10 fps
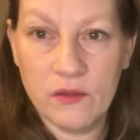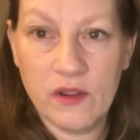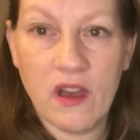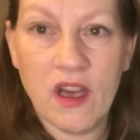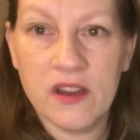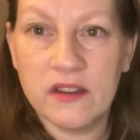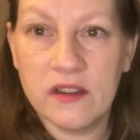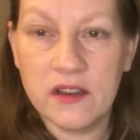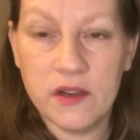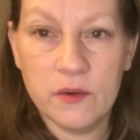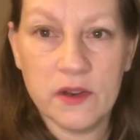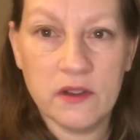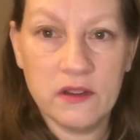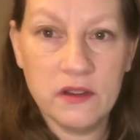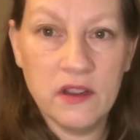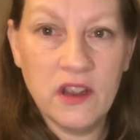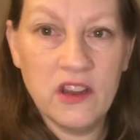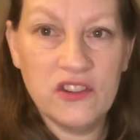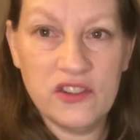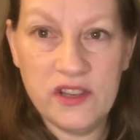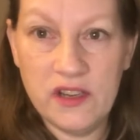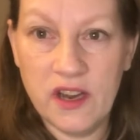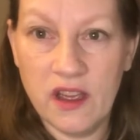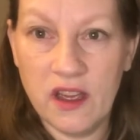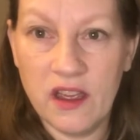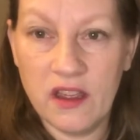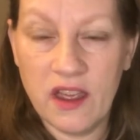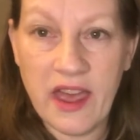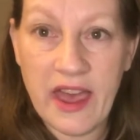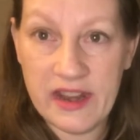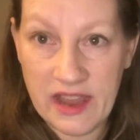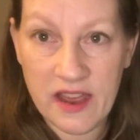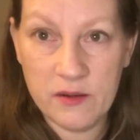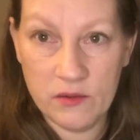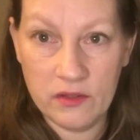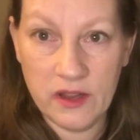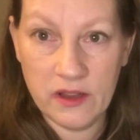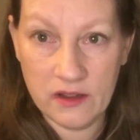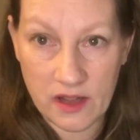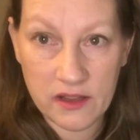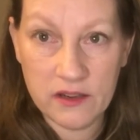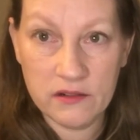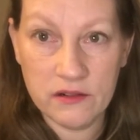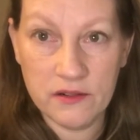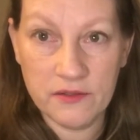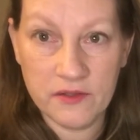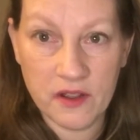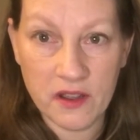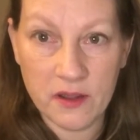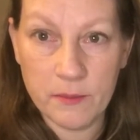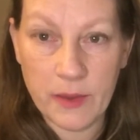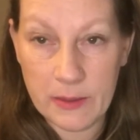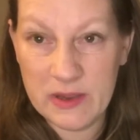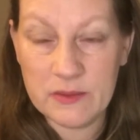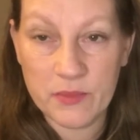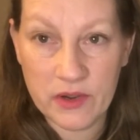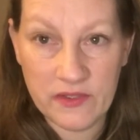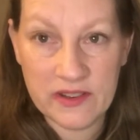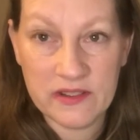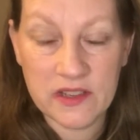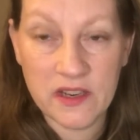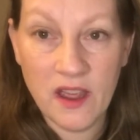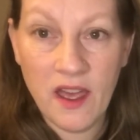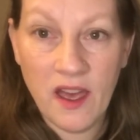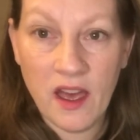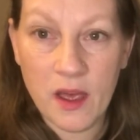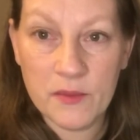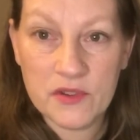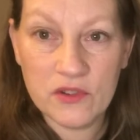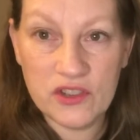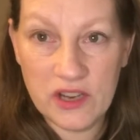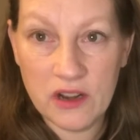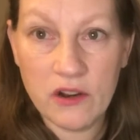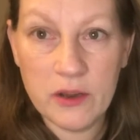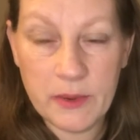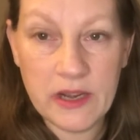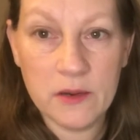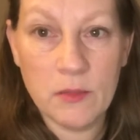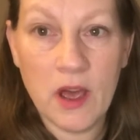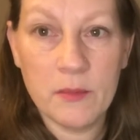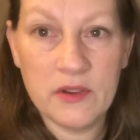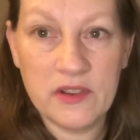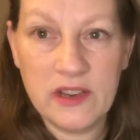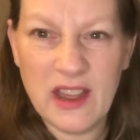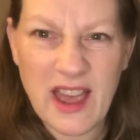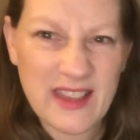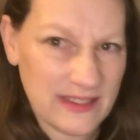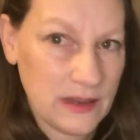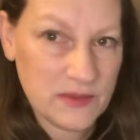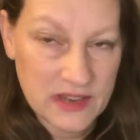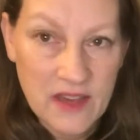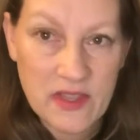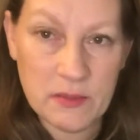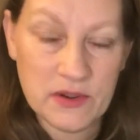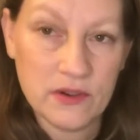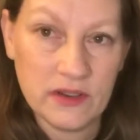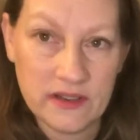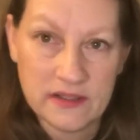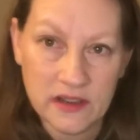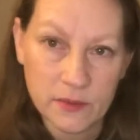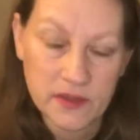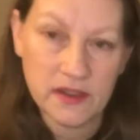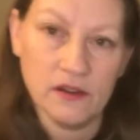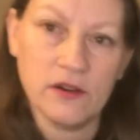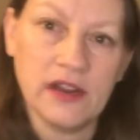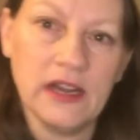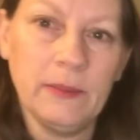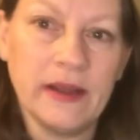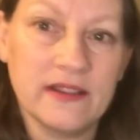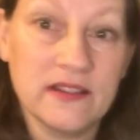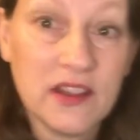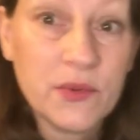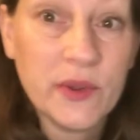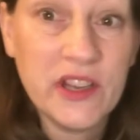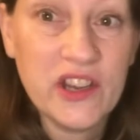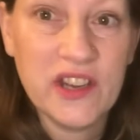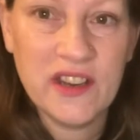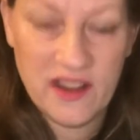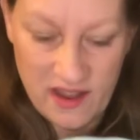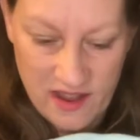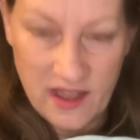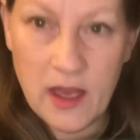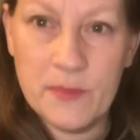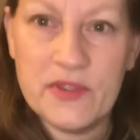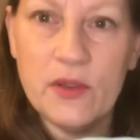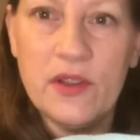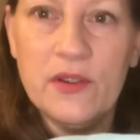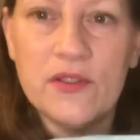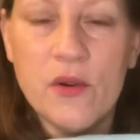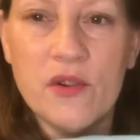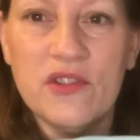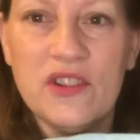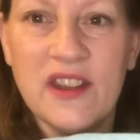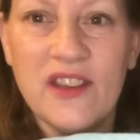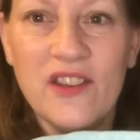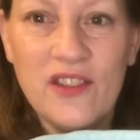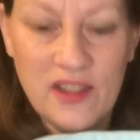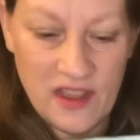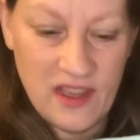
got Una, she had a litter of babies previously, so she had already been a mom, and she seems to have that maternal instinct with the younger guinea pigs, so that's really good. So here's Coco Chanel.